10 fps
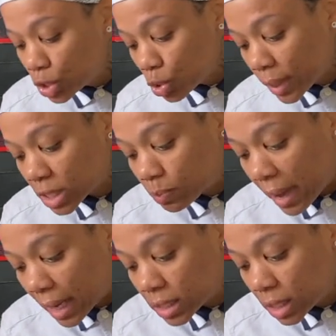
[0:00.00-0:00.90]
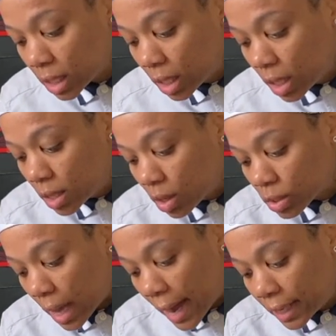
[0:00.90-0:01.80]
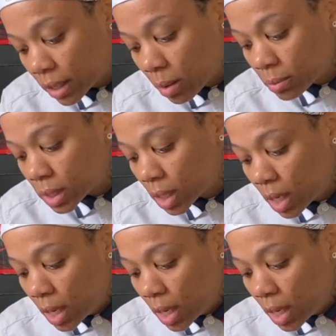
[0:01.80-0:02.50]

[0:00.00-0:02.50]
to expect those items.